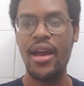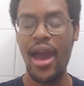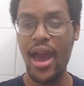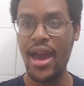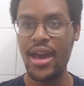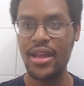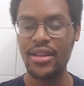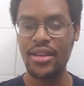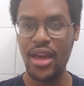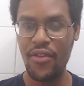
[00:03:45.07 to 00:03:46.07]

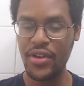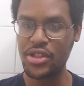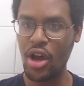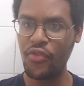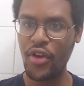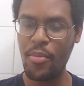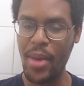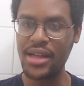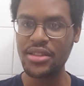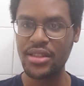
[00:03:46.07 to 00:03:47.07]
And if it's hard for a
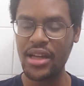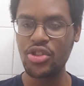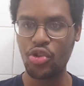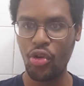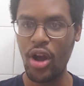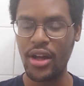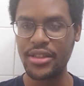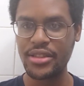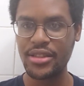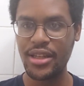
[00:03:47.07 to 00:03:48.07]
magic knight to
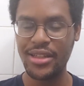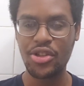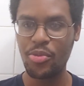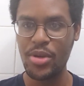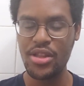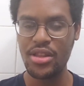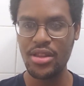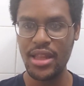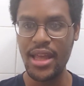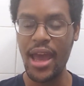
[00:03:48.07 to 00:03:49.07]
cross, it's going to be
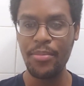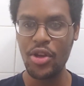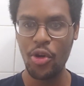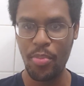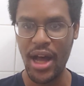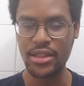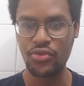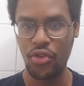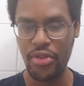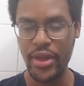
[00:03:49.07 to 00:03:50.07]
damn near impossible
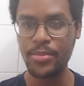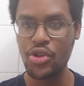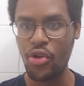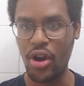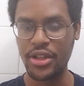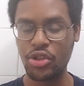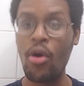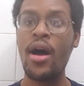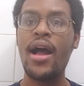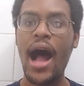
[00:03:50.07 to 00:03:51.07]
for them to cross.
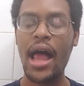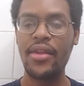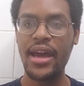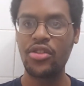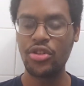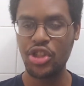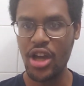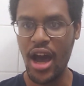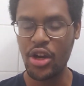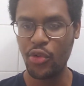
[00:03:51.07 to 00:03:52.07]
So I like the
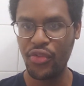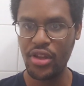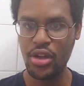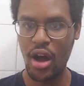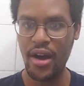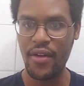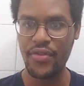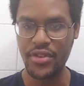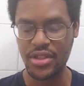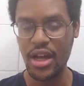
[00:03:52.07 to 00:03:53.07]
geography of
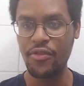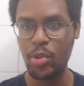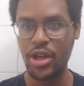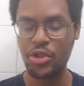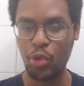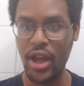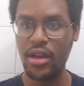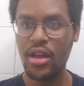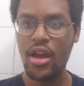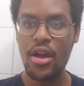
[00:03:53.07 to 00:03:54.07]
the stuff because,
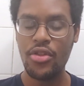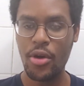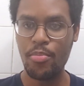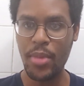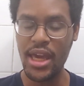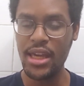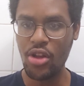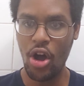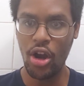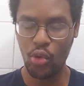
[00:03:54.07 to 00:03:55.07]
right, the main
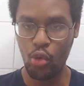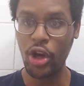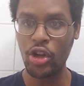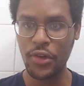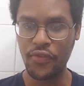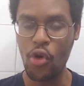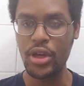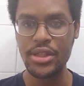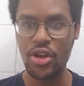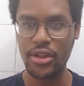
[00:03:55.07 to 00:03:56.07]
arc we're going to
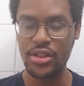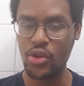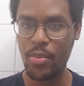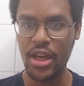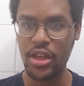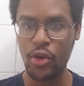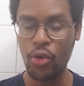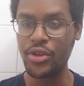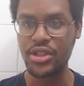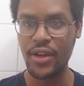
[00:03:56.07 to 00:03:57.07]
focus on is the
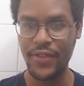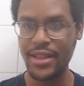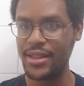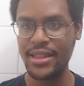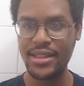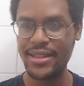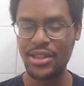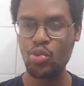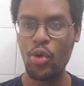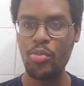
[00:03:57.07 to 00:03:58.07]
Magikula stuff.
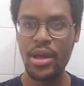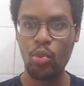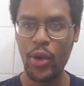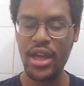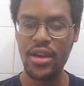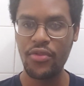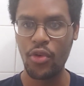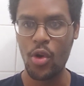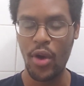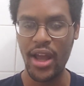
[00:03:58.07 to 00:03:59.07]
This will be waiting
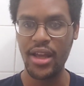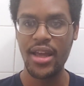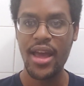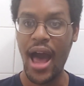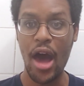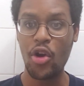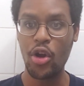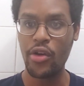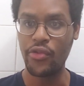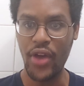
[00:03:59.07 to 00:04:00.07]
for, right? I don't
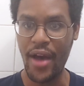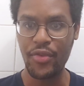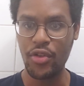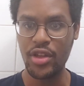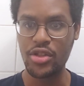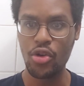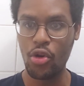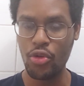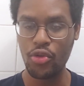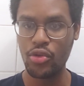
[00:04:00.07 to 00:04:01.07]
know after this
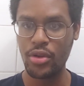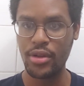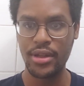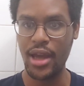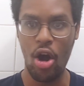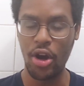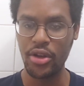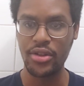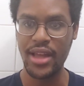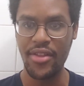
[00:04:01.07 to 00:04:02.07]
whole
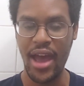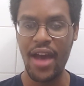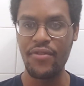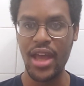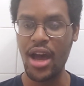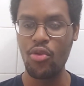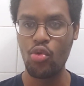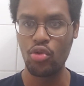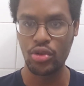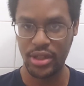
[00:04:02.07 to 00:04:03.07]
arc that I have now,
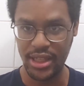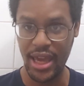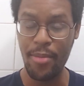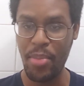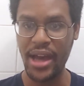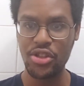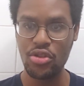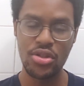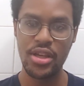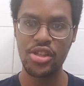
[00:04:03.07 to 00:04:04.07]
we'll get back to
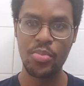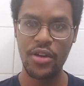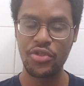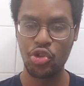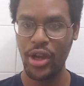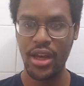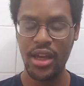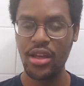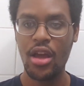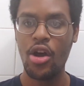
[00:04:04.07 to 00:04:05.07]
the six-month
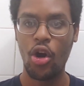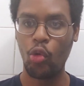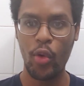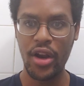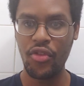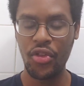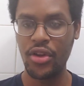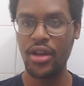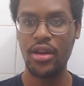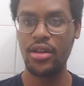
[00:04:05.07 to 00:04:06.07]
trading or whatever
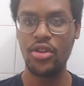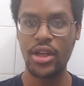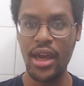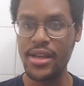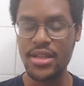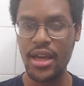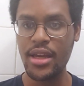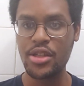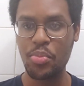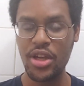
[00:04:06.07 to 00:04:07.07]
the case
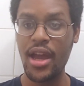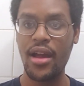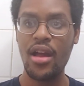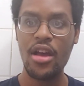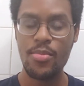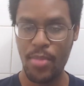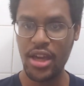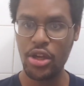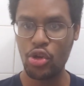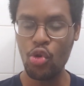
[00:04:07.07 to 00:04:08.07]
is. But yeah,
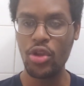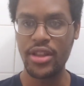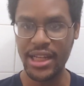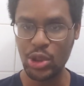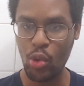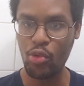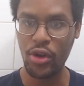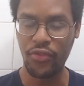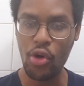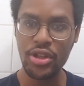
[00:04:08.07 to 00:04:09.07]
Magikula, that's what
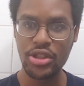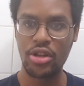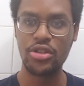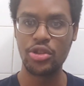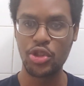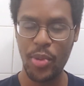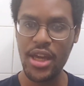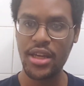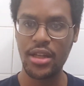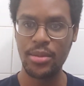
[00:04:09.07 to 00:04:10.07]
we're focused on. The
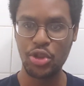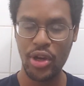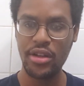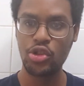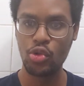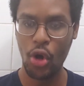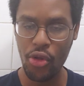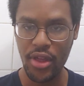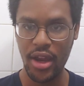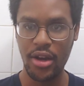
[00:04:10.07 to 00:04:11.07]
Spade Kingdom, training to go
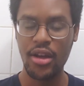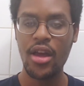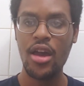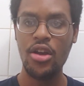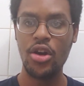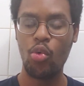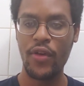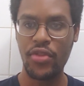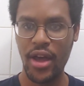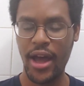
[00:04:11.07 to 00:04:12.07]
there, you know,
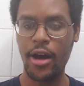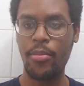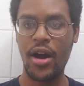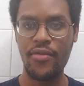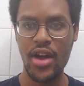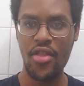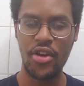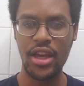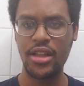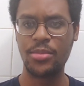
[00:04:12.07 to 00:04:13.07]
with the help of the other
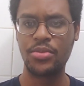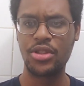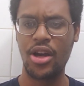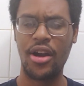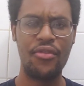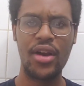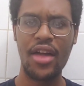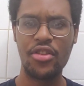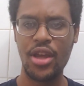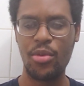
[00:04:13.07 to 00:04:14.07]
kingdom. Sorry, I
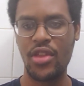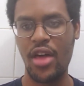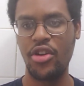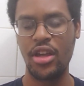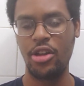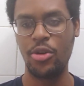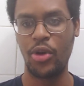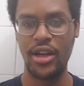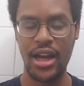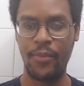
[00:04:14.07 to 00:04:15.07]
forgot the name of the other kingdom
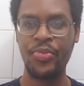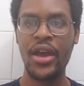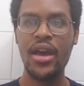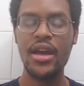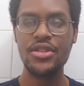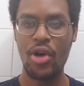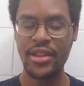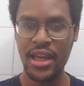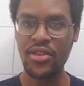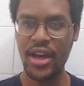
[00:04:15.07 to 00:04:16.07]
right now. So
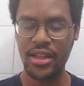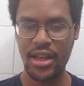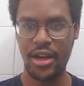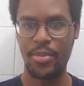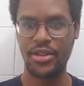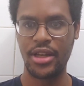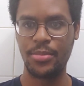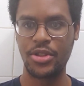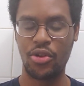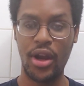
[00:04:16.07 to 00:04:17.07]
I did like that about the
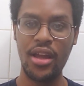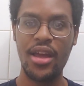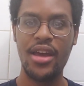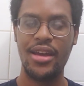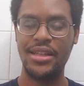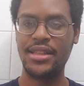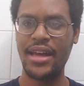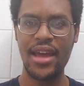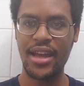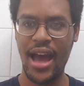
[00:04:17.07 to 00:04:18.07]
episode, right? It's
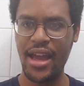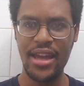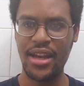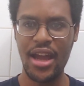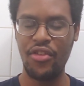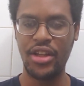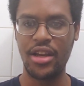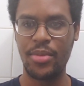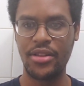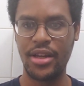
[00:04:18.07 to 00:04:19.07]
not like I hated everything
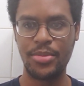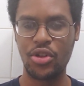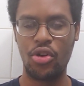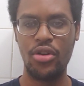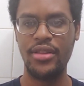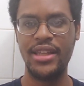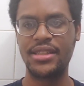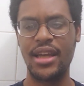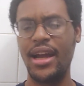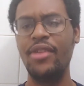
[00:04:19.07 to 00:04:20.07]
about the episode or
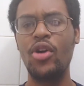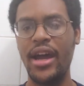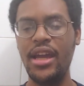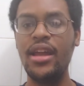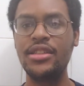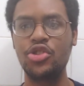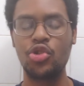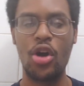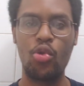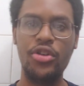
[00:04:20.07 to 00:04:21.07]
dislike. Well, hate is a
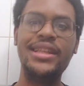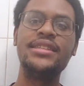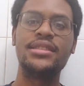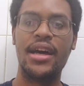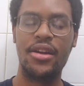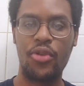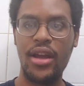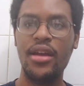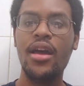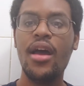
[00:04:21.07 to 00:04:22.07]
strong word. Dislike, right?